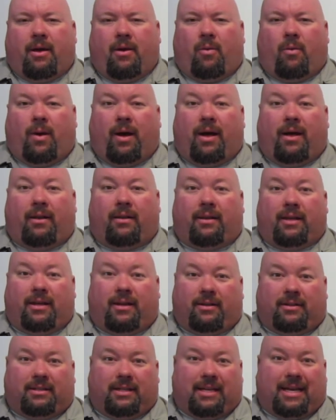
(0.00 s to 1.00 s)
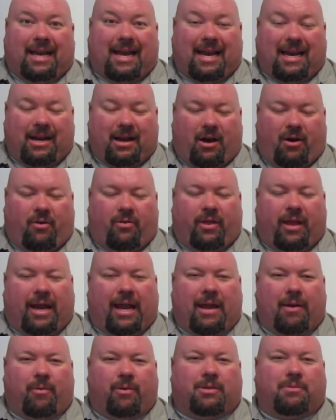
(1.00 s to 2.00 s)
Well, little did he know that
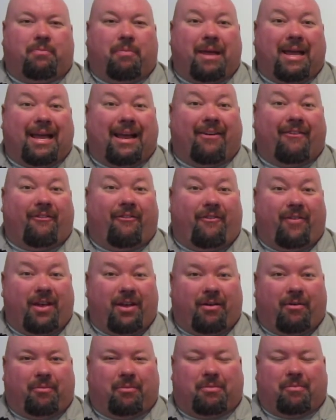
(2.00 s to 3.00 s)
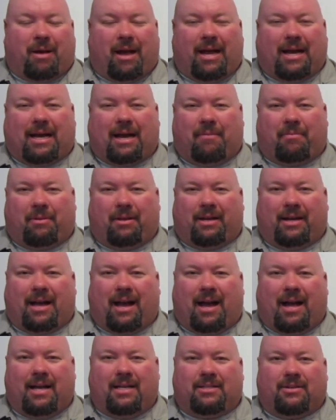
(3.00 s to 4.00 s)
he was being filmed by a couple of
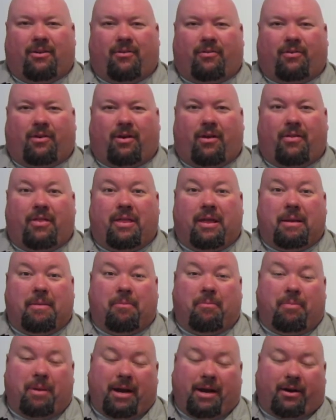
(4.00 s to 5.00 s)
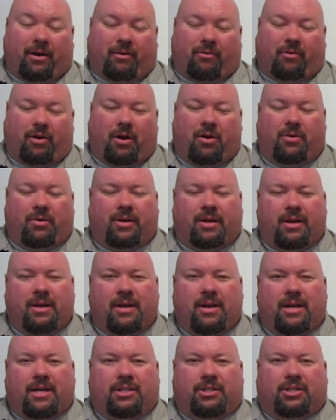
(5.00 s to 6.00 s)
guys over on the bigger road
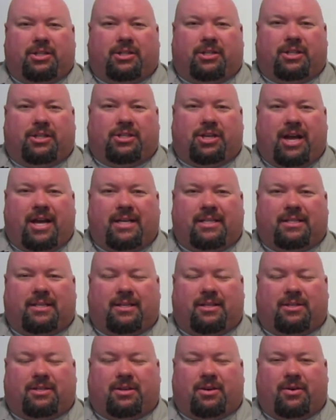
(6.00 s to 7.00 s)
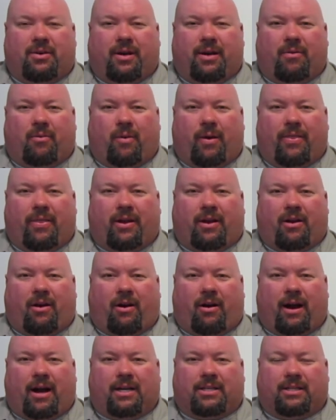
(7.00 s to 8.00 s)
just adjacent to it when the
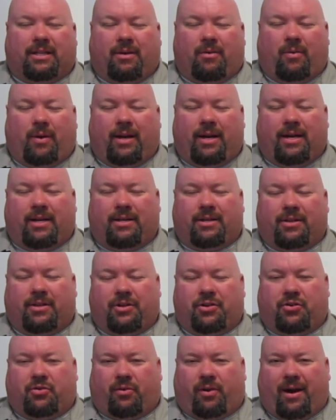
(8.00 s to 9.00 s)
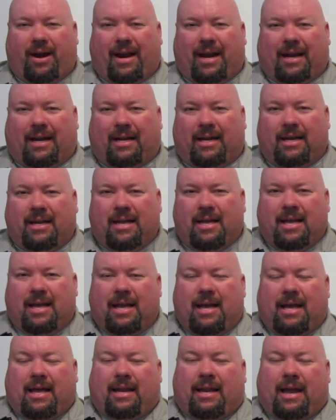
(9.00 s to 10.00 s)
car actually went into the drink.
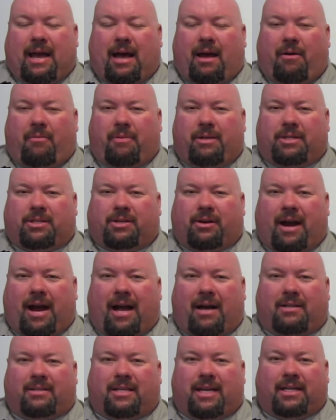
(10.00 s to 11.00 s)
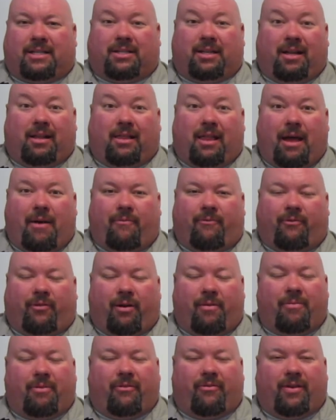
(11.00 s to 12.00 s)
Now, Mr. House actually leapt
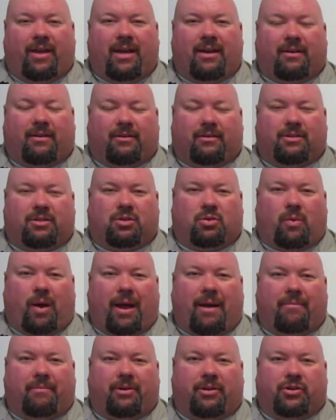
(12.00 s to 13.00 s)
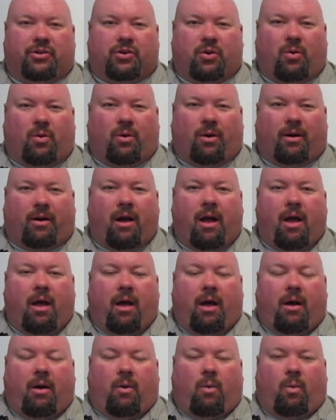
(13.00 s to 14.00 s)
from the vehicle and swam to shore
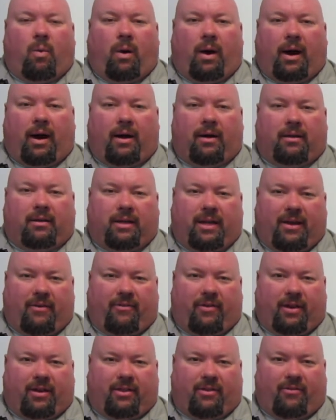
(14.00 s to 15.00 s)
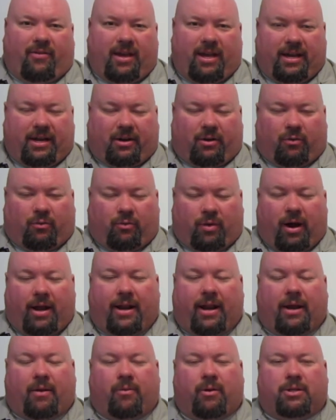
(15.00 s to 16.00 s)
while leaving the vehicle
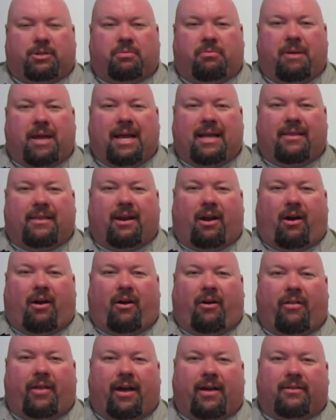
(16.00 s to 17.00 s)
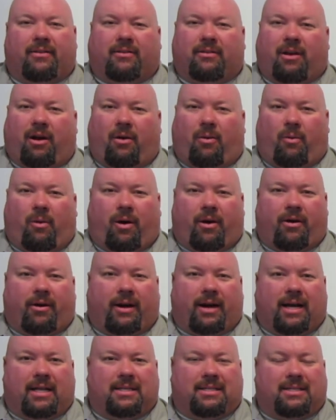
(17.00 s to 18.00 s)
running, which means that all that salt water
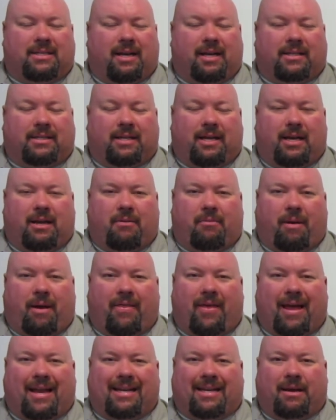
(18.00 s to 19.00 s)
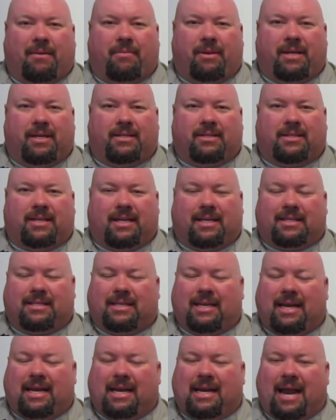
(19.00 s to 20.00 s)
got sucked in by that
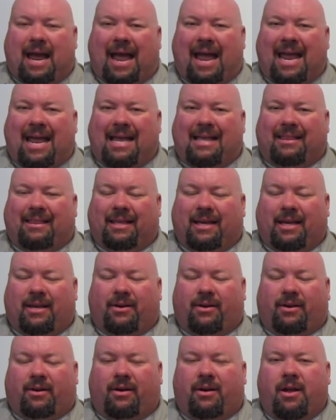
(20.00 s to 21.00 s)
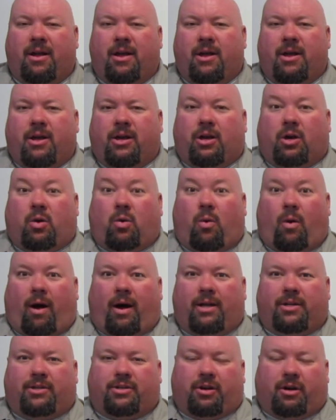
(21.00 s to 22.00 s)
W16 8 liter
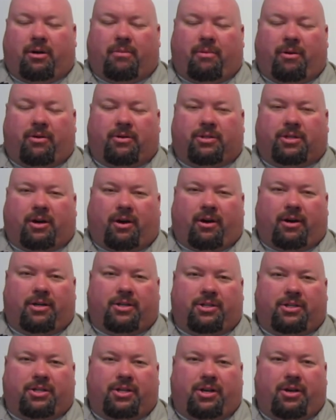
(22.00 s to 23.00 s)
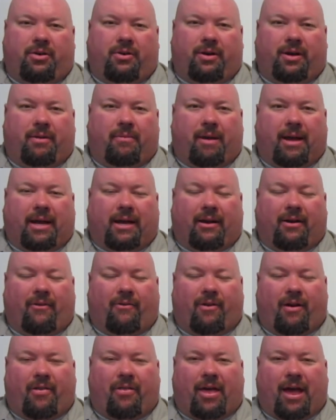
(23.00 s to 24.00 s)
quad turbocharged unit making
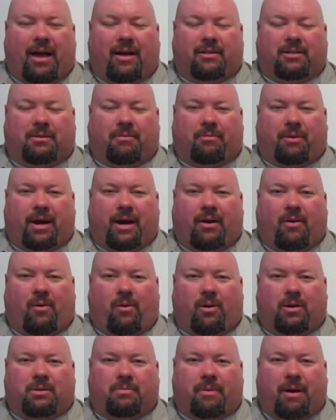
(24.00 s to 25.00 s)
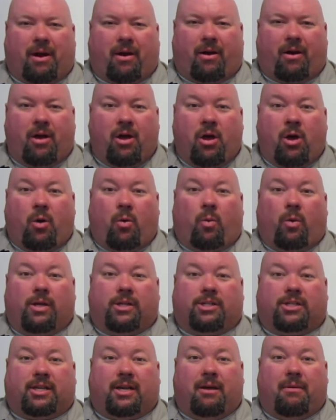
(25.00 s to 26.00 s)
over a thousand brake horsepower,
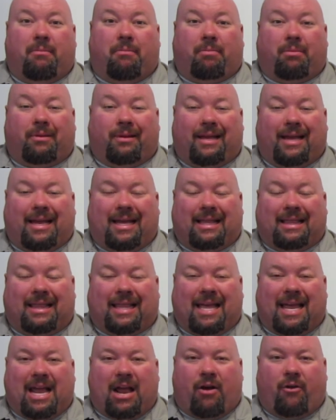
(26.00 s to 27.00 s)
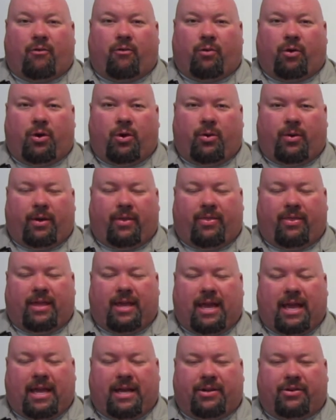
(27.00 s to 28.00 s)
which completely ruined
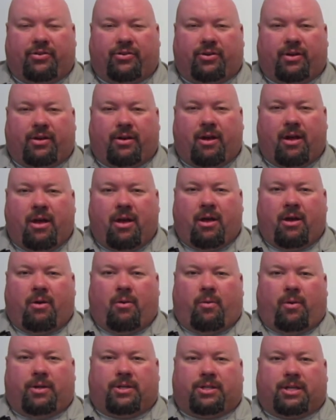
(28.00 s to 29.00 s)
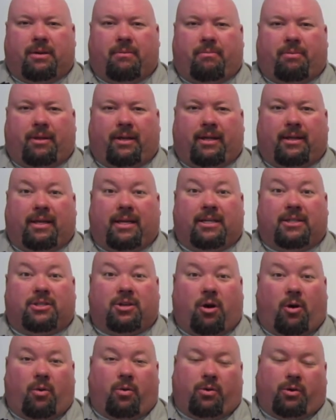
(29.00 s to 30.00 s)
the engine, which completely
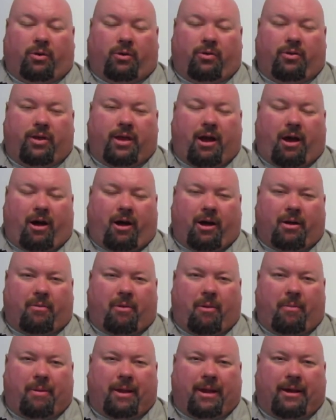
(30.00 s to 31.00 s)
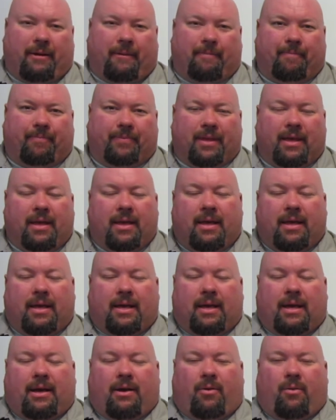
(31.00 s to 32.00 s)
totaled the automobile.
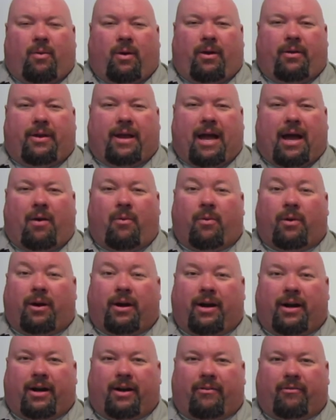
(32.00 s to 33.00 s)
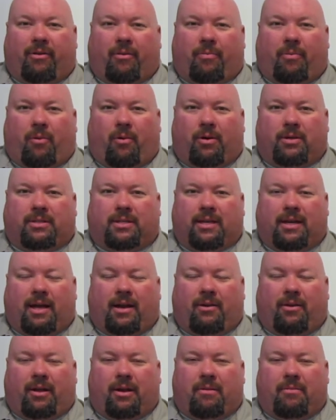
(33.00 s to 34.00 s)
Well, now we're hearing reports that
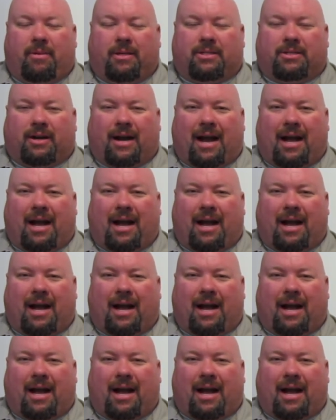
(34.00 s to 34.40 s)
not only did Mr.